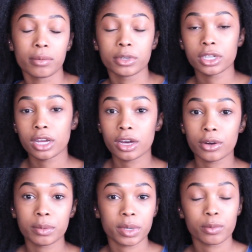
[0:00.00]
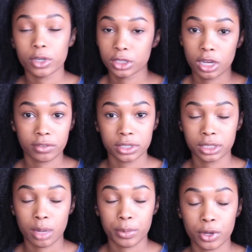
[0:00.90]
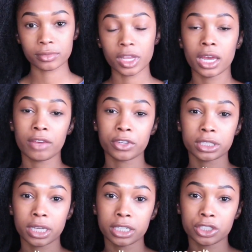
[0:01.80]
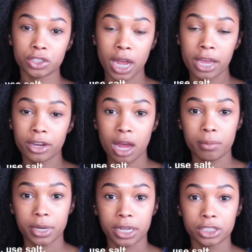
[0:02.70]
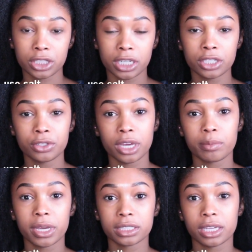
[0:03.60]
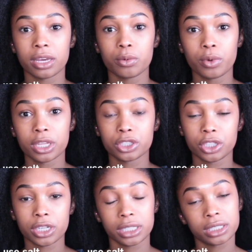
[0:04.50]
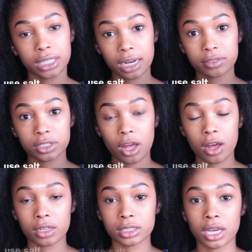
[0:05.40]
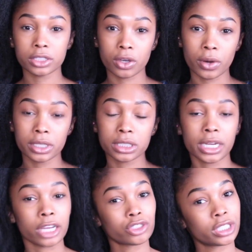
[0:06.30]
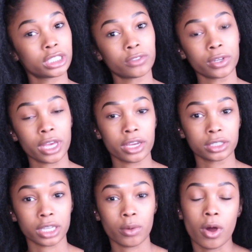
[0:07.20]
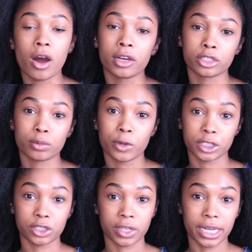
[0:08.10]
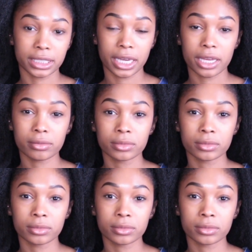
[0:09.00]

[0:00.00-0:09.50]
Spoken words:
glow and be more soft and supple. If your skin is dry or combination, you can mix it with sugar instead of salt. It's going to naturally exfoliate your skin while also moisturizing it.